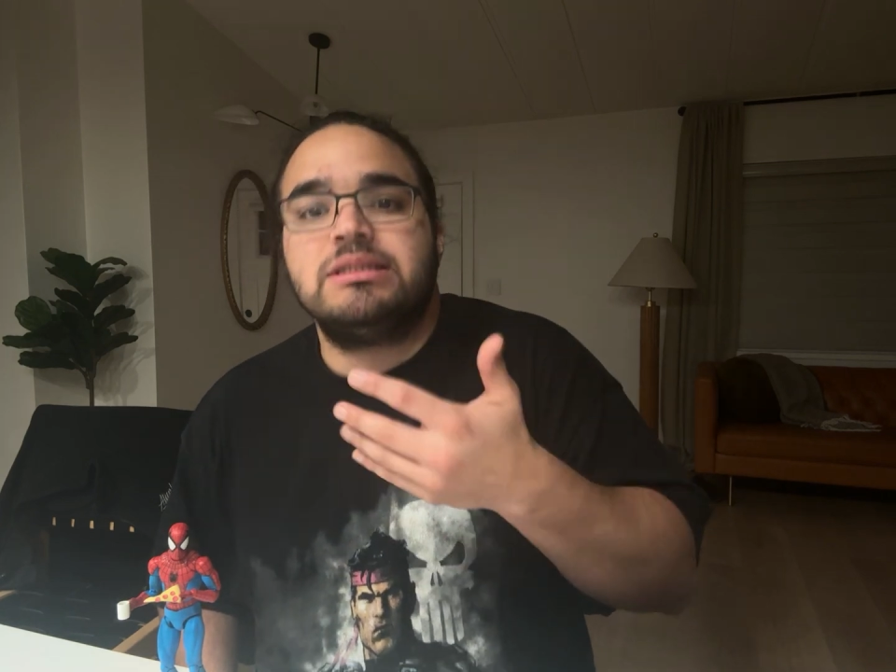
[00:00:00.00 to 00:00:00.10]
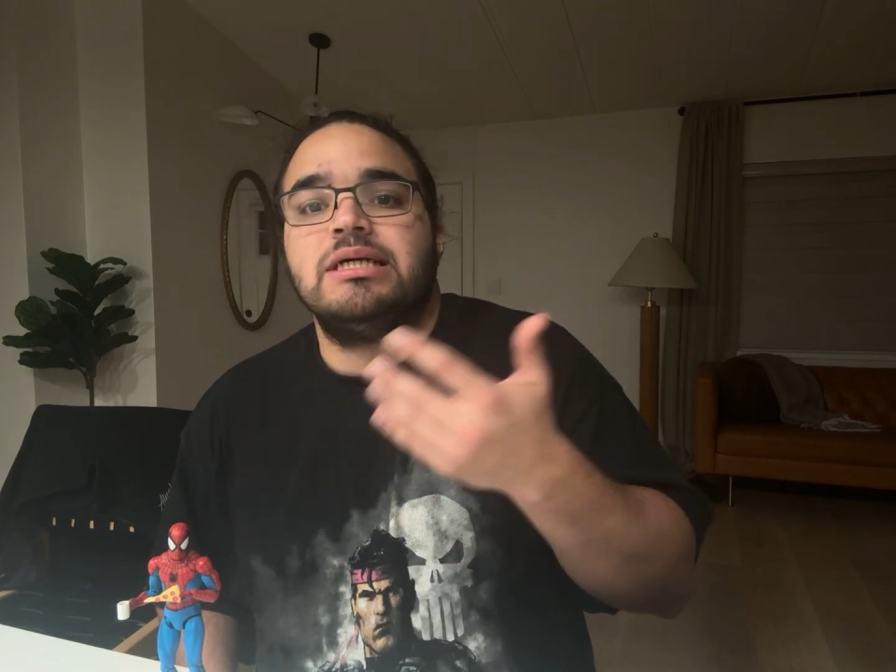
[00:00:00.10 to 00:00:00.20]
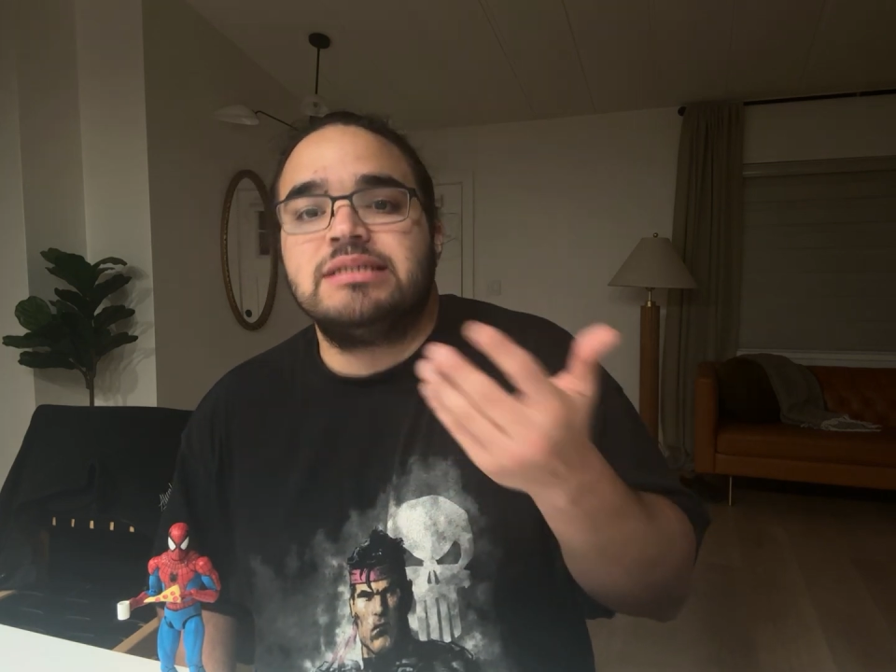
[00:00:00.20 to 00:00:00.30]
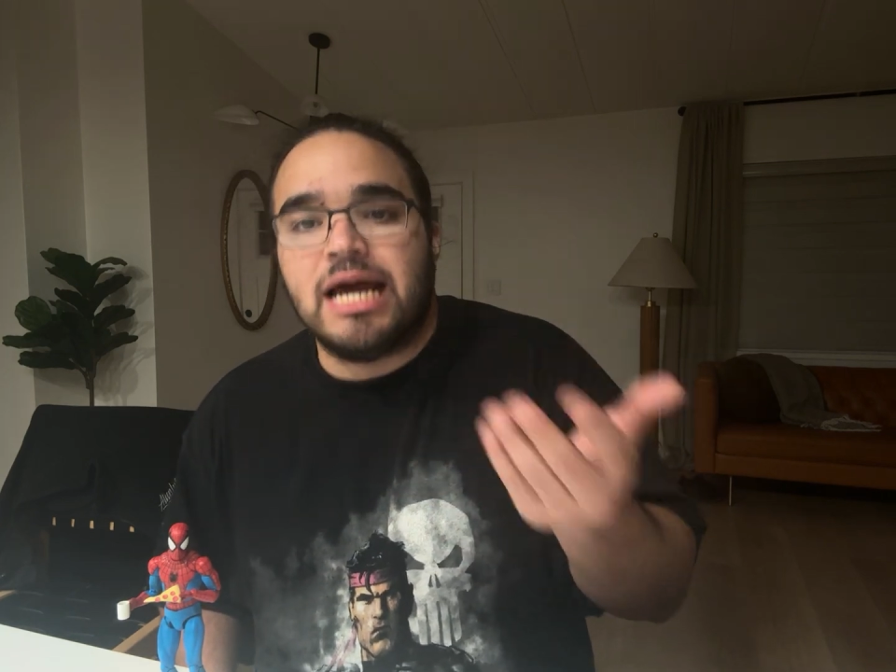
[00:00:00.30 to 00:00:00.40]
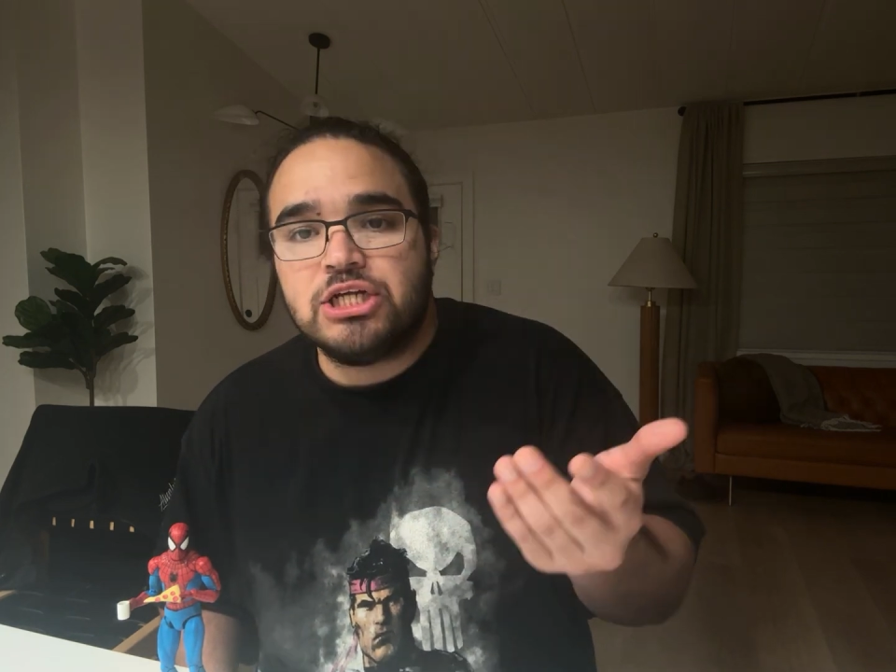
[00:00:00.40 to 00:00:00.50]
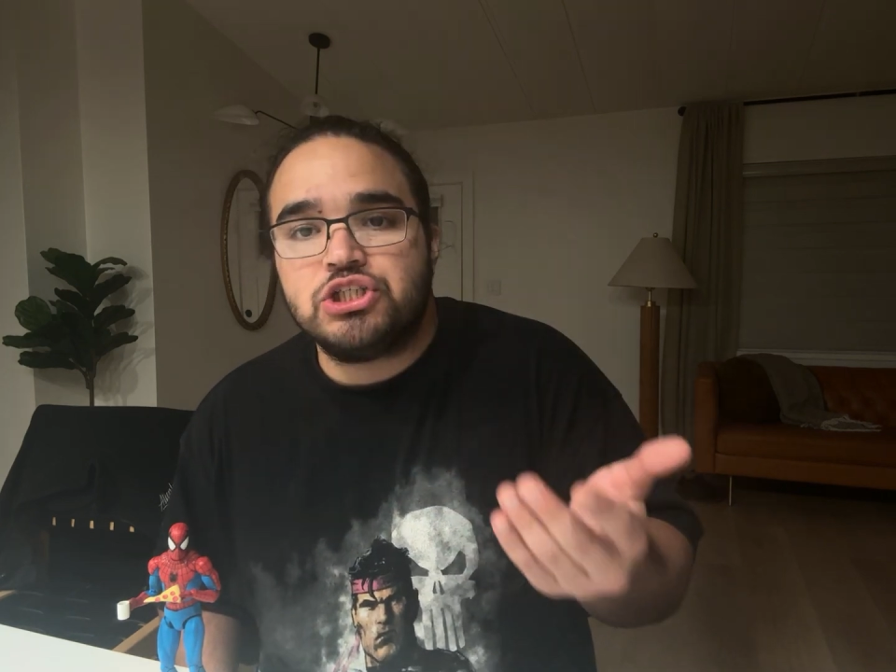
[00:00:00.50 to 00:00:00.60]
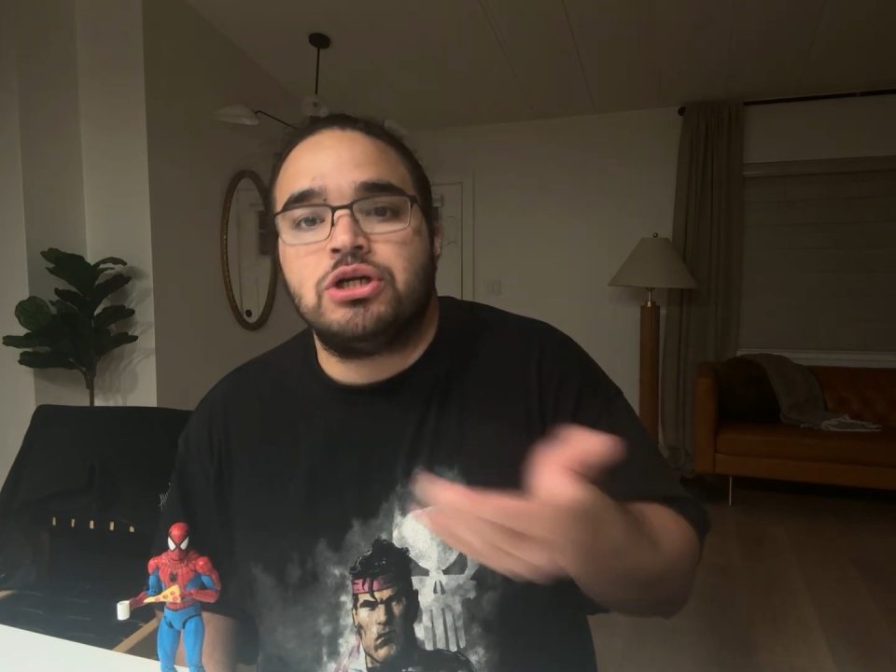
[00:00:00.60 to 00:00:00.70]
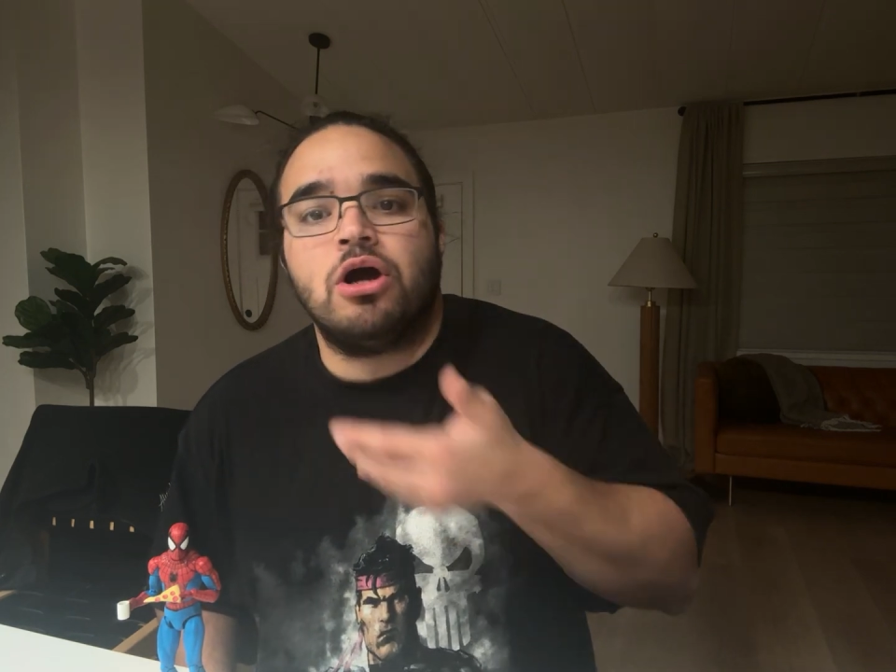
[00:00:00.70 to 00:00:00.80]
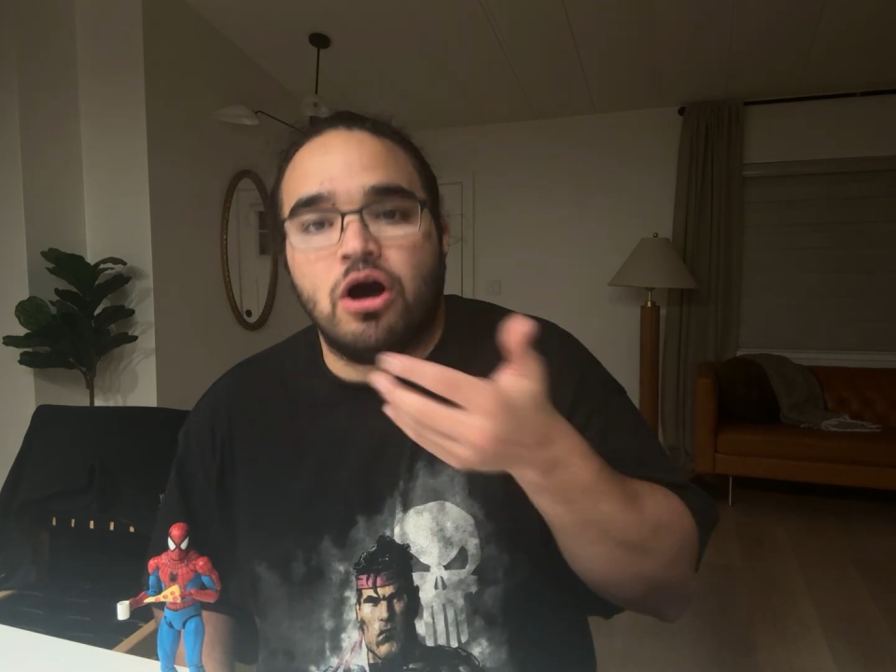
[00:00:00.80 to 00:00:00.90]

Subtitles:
the attention